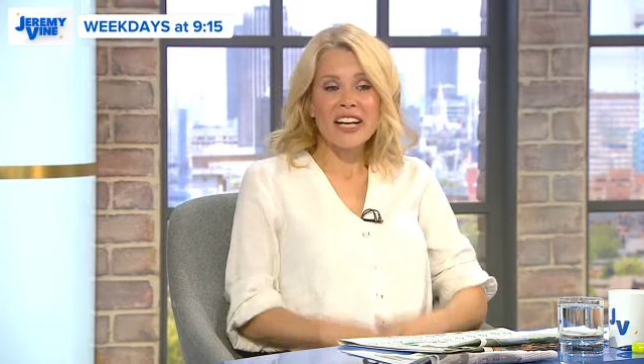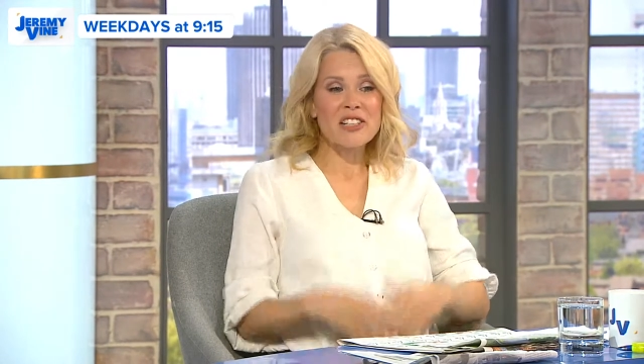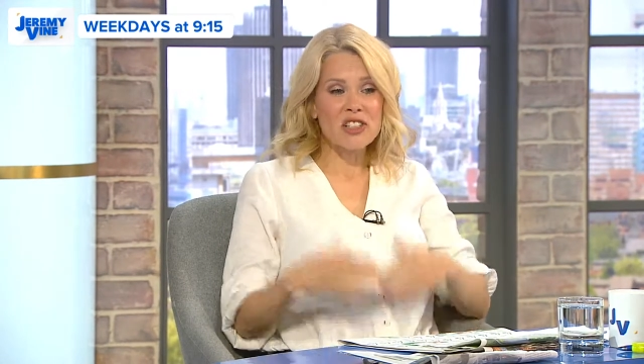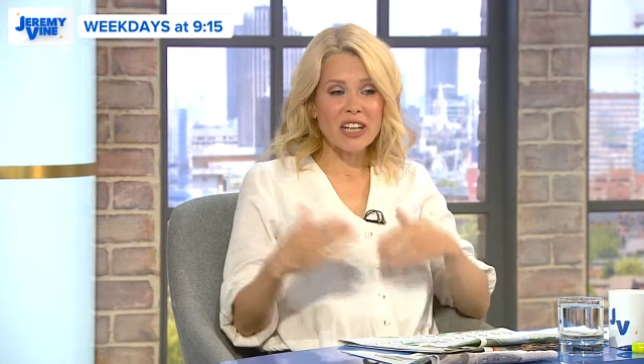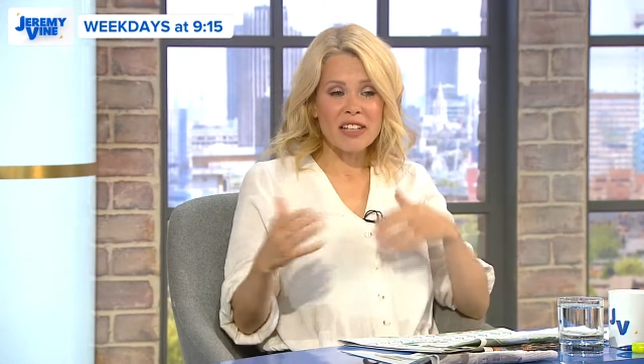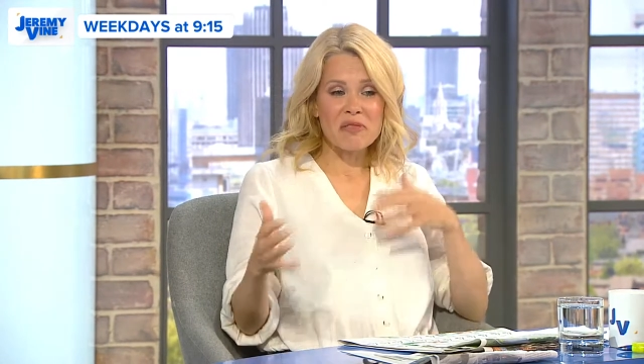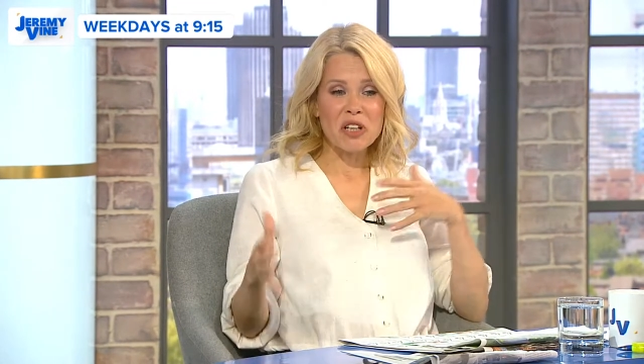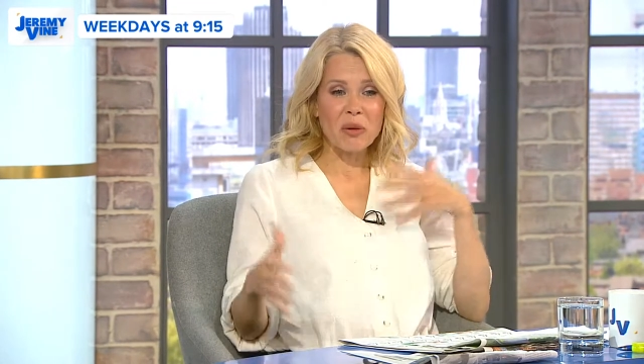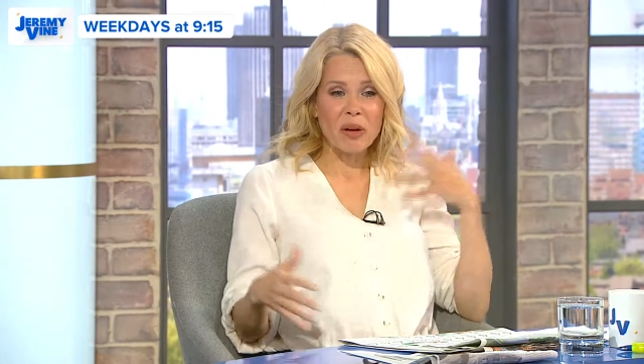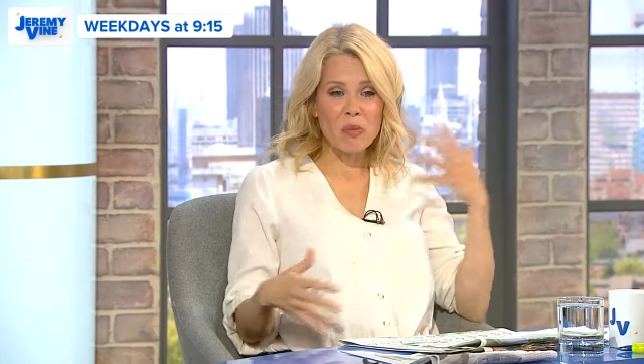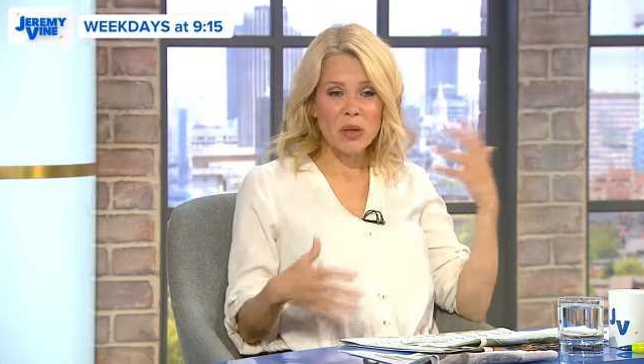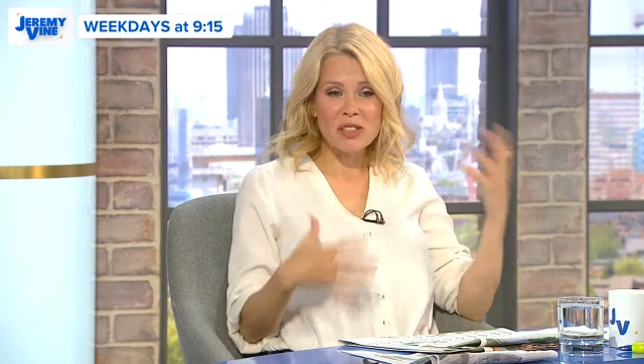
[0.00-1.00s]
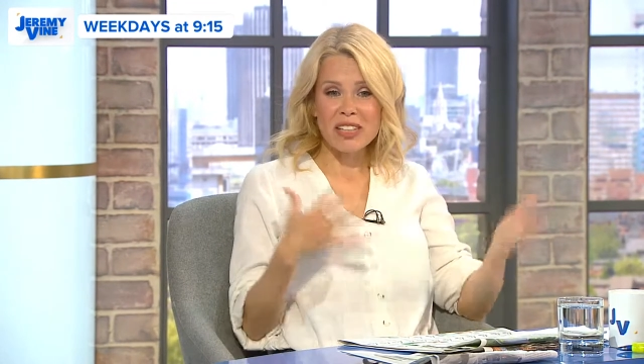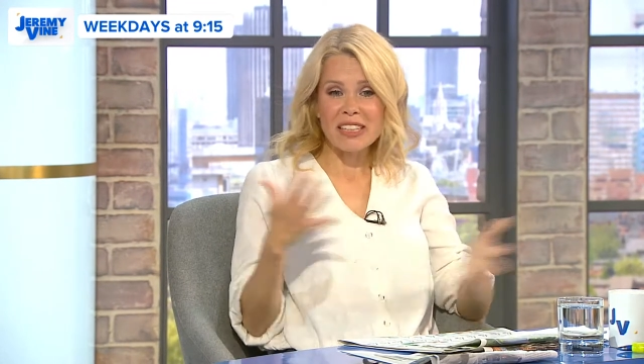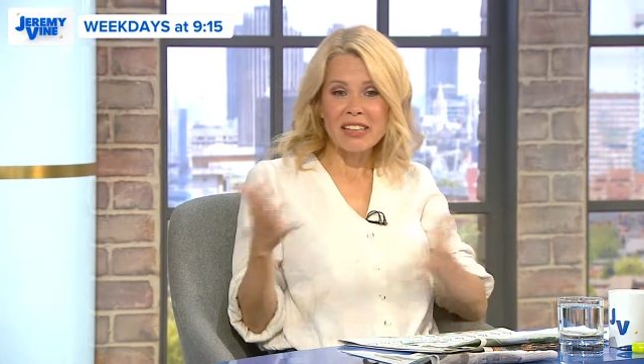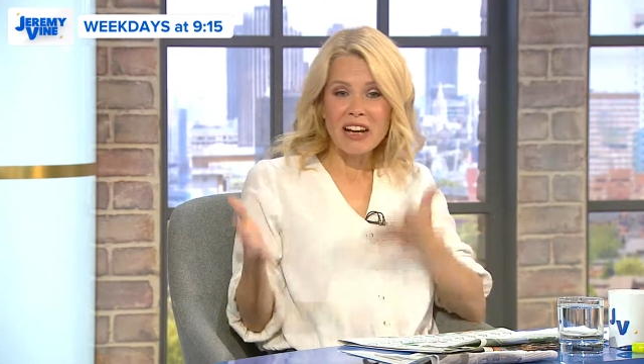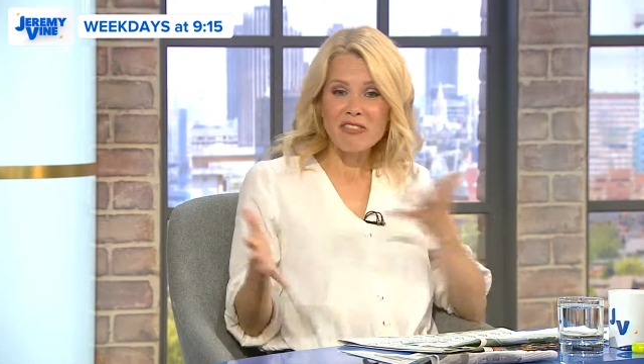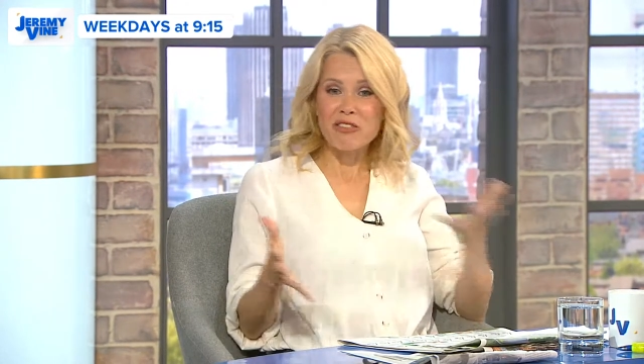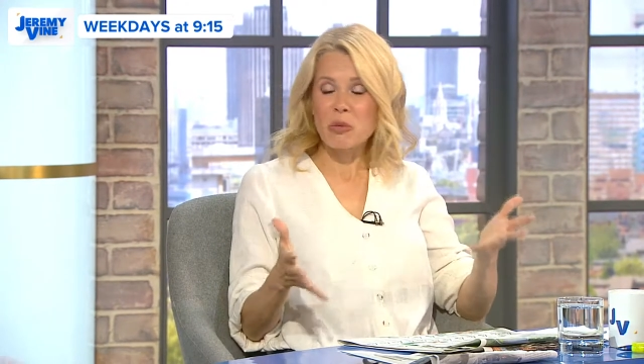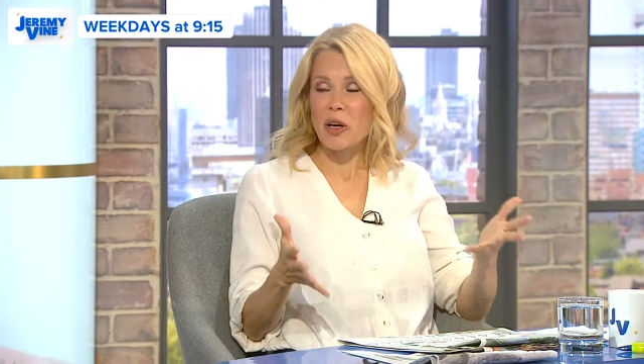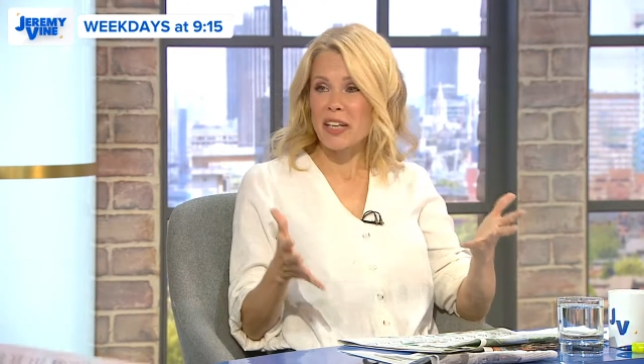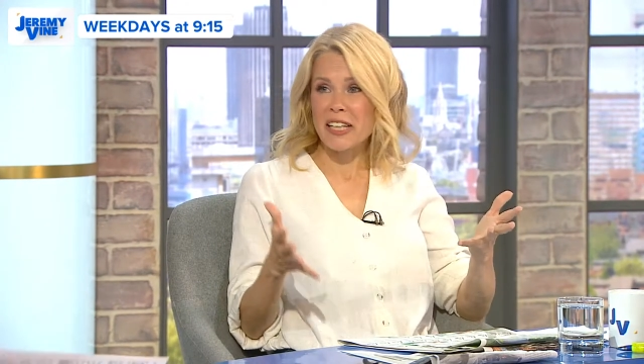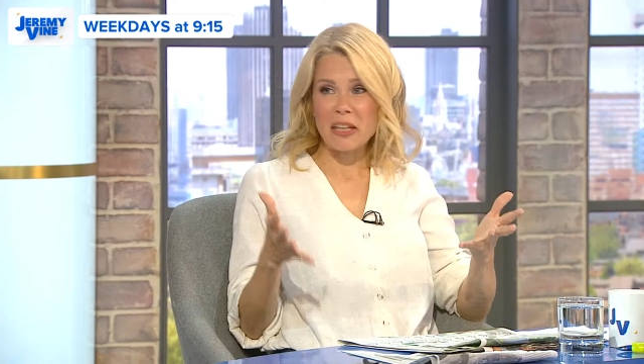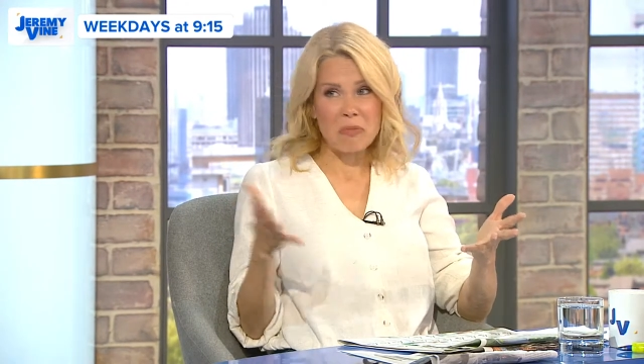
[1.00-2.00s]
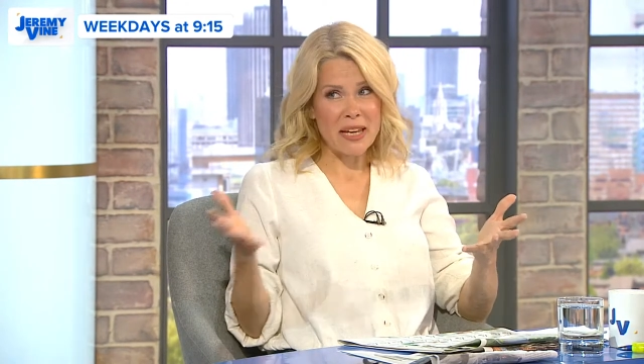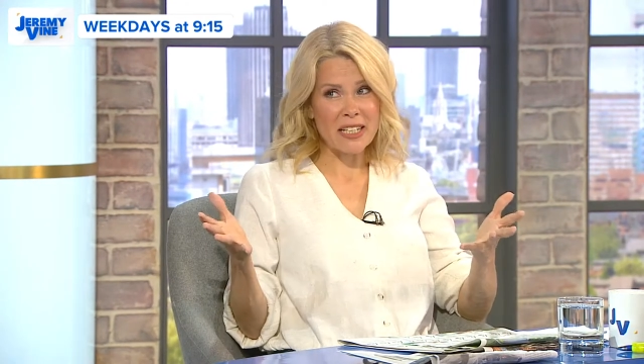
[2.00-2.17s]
whilst I love working in